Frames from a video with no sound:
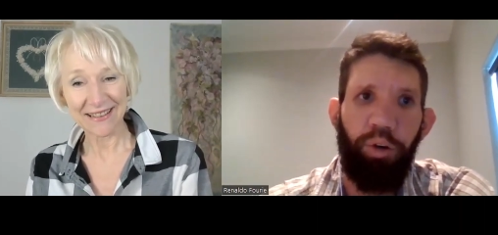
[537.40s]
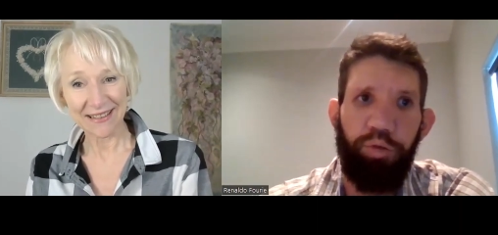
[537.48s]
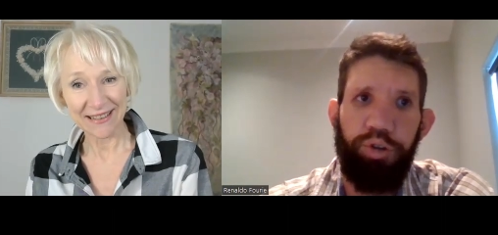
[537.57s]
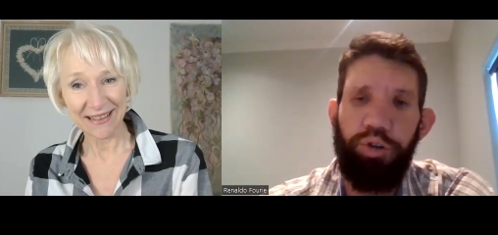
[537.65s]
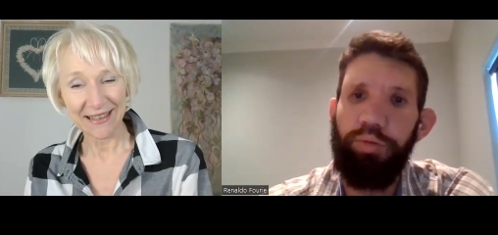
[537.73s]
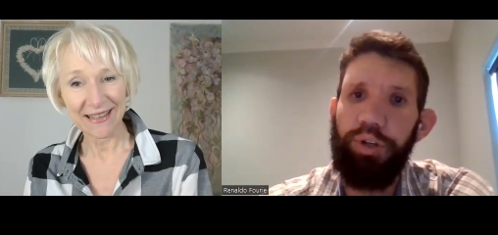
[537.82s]

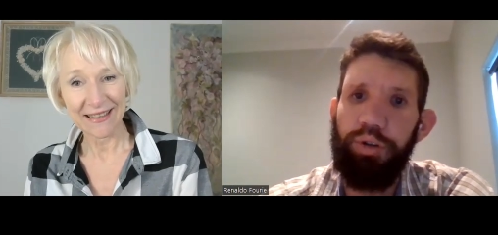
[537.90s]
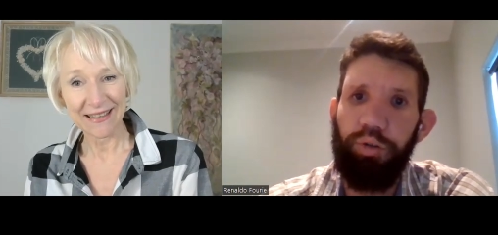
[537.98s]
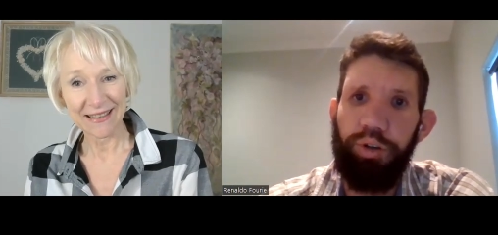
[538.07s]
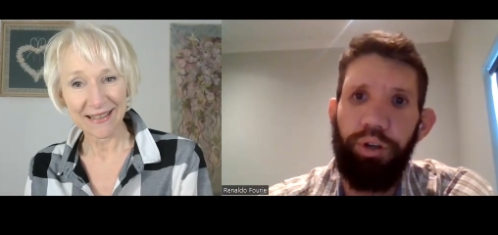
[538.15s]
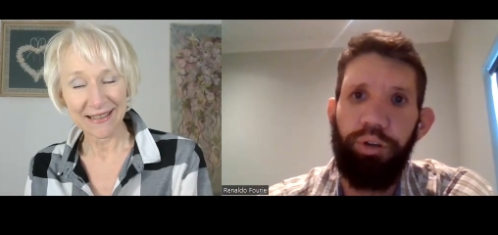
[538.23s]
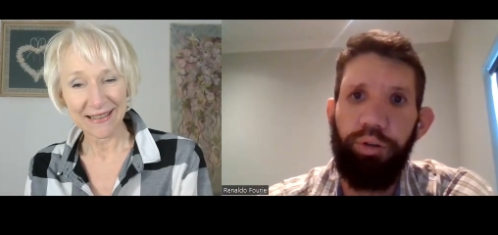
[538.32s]
Speaker 1: consumers
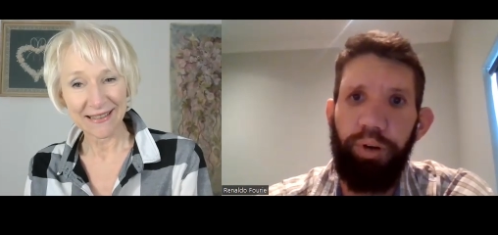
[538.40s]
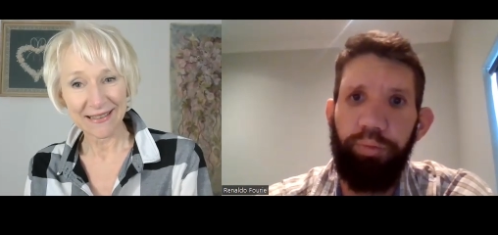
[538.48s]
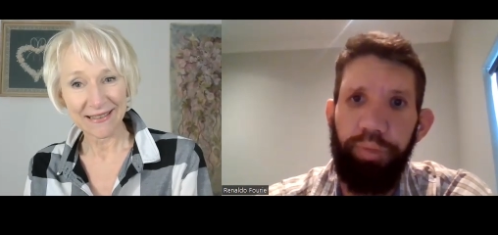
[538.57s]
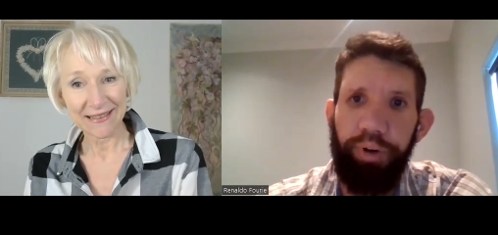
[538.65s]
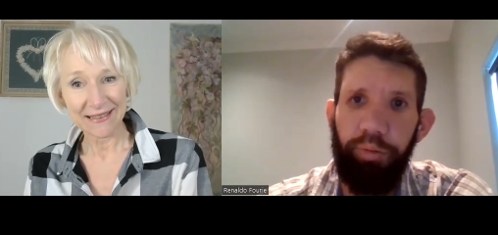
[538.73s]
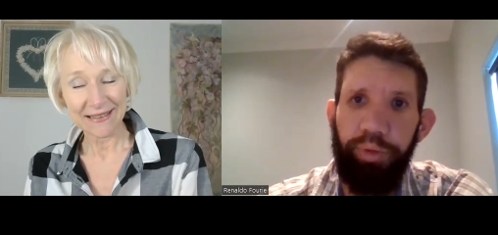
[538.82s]
also
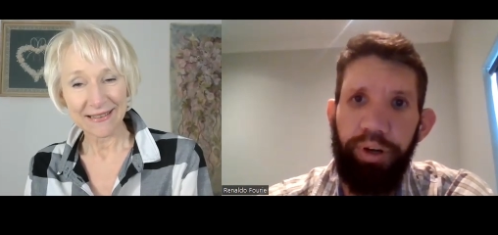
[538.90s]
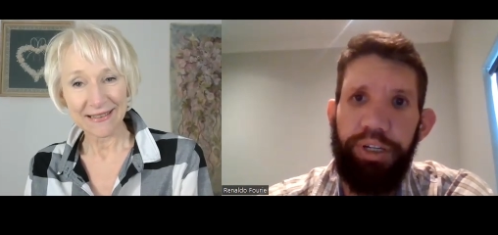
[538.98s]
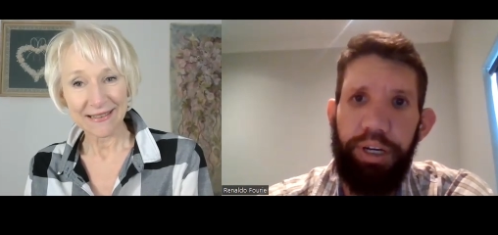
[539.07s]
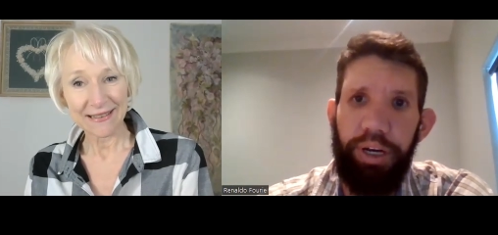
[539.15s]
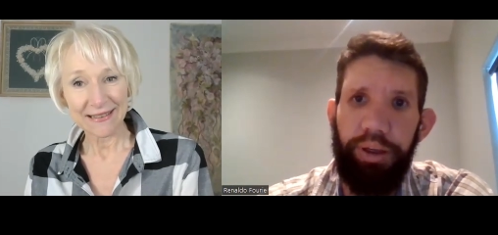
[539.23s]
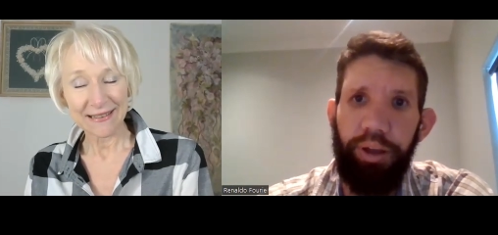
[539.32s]
to
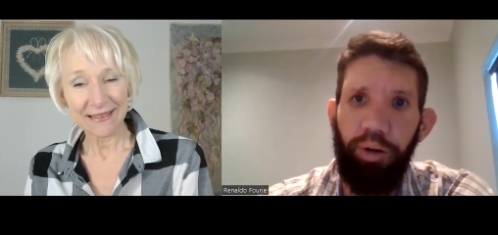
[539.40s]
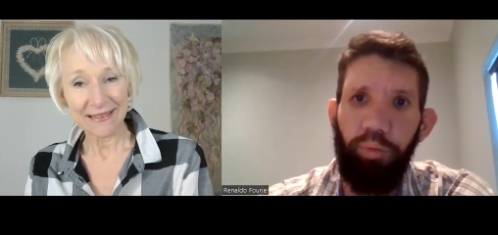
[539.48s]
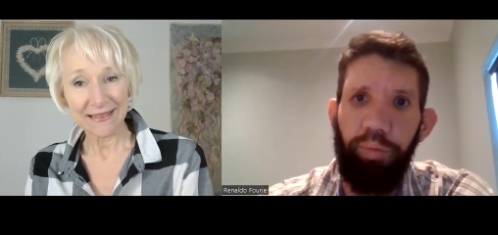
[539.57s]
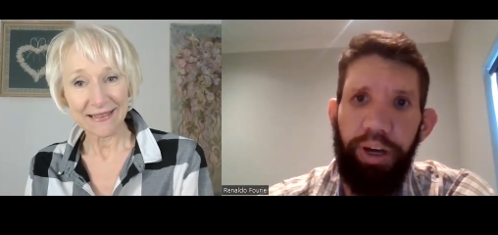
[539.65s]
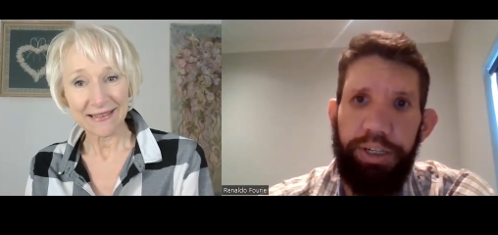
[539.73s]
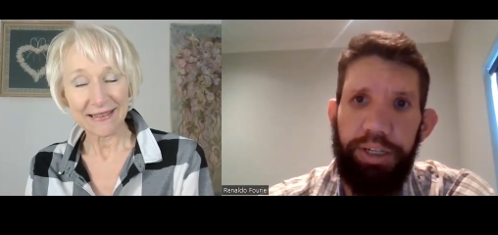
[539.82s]
appreciate the
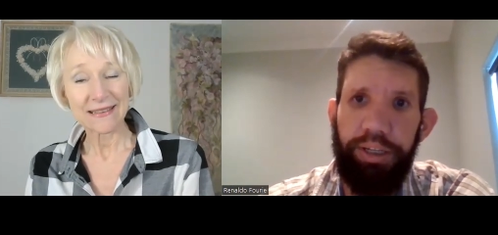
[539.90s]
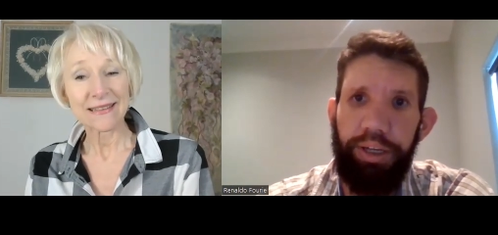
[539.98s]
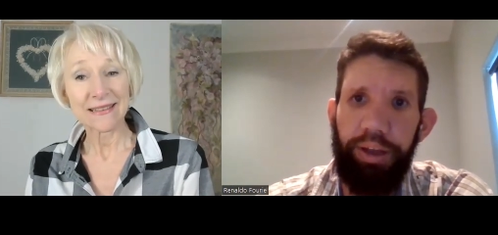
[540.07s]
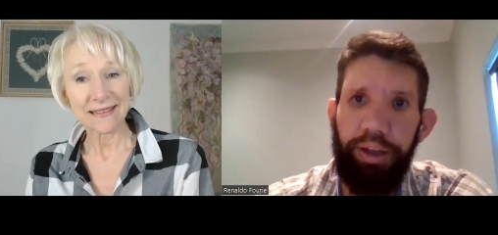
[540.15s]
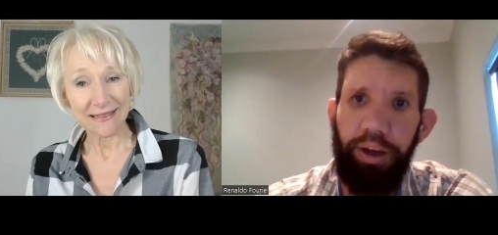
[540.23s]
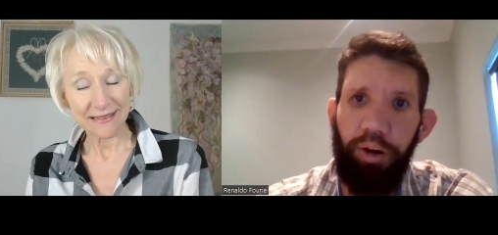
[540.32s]

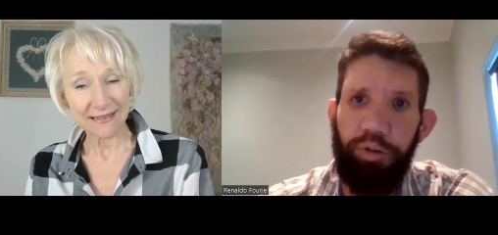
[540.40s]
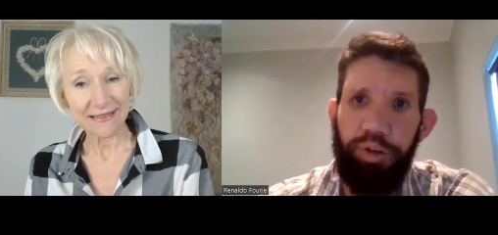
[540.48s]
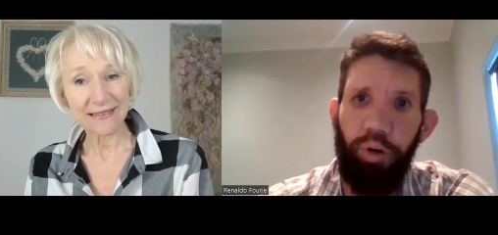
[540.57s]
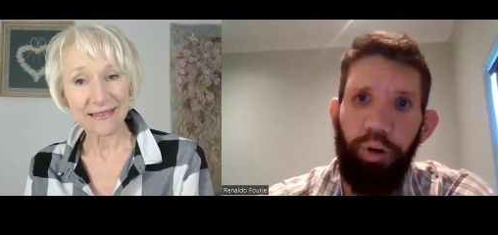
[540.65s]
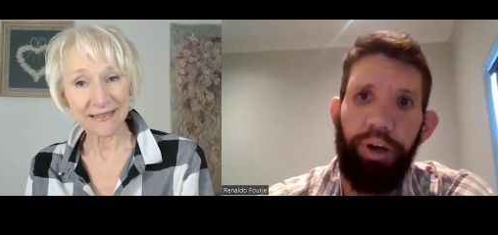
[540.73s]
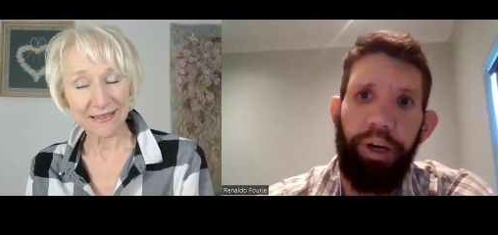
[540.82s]
complexity that goes
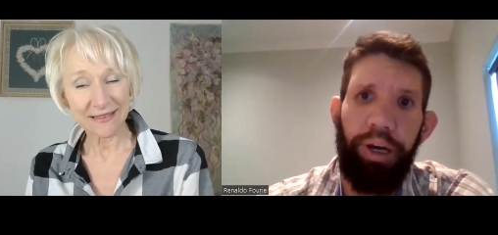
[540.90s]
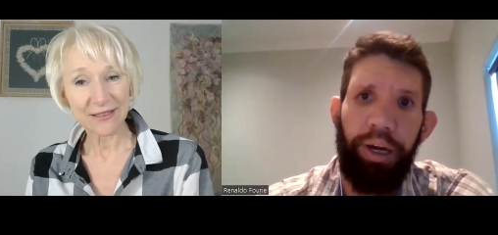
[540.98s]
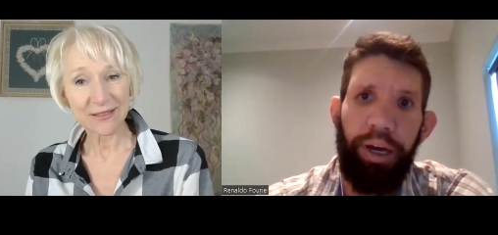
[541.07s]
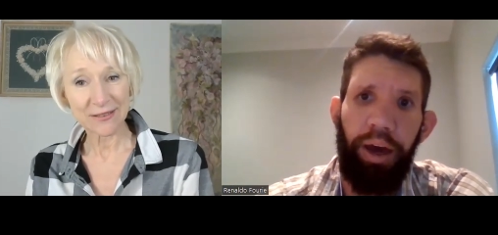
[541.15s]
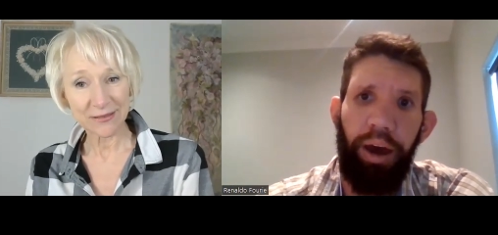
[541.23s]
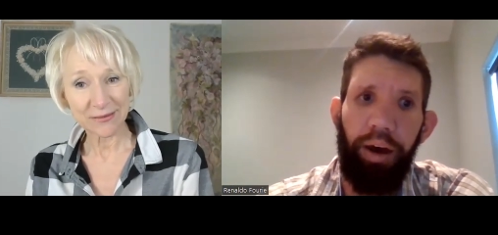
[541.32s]
on
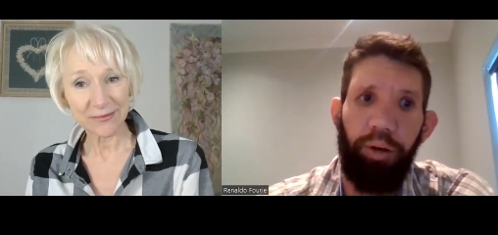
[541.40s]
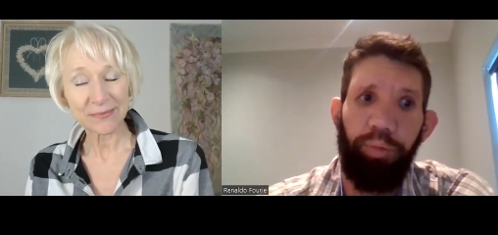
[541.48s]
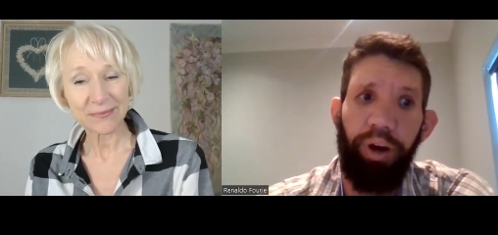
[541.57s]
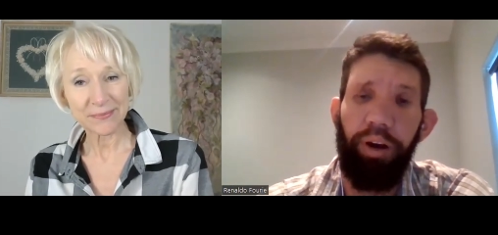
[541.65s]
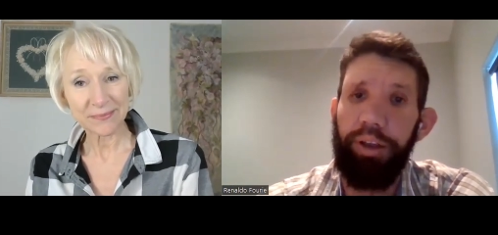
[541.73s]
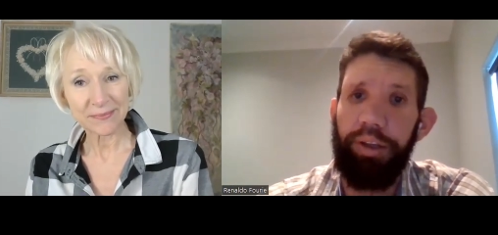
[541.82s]
uh,
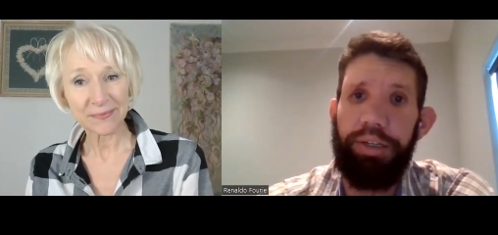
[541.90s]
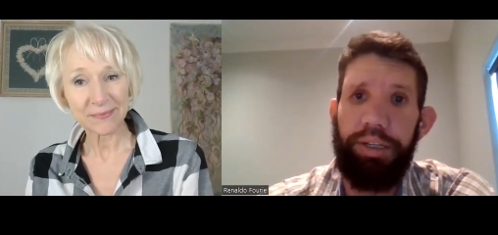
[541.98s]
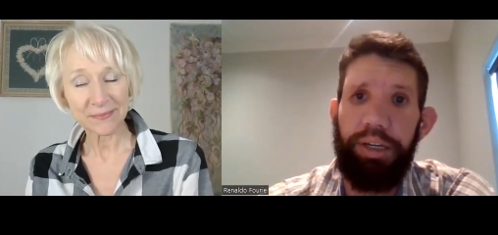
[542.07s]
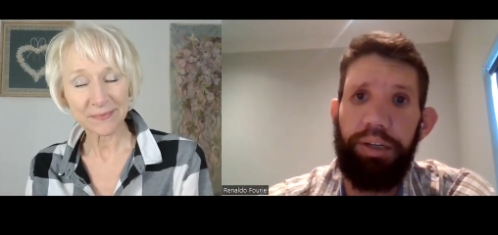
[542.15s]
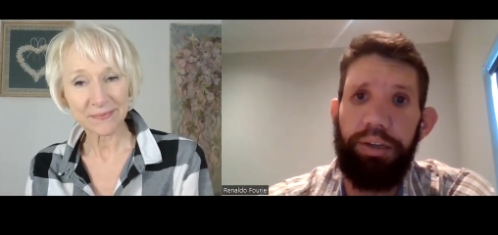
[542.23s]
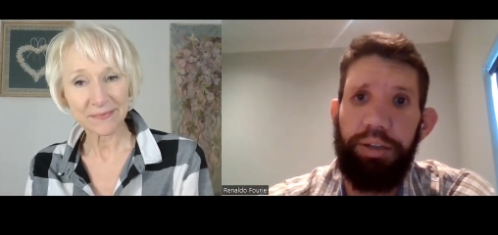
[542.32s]
behind the
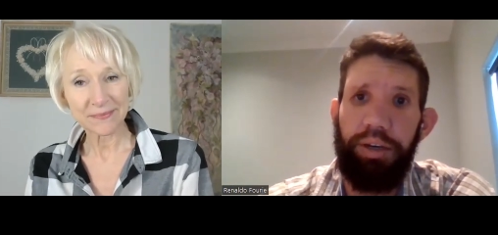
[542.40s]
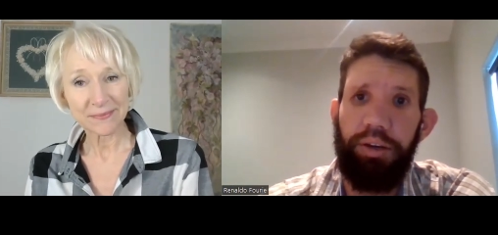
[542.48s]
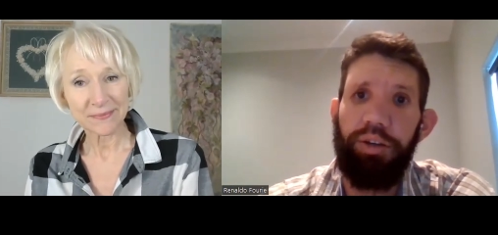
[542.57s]
scenes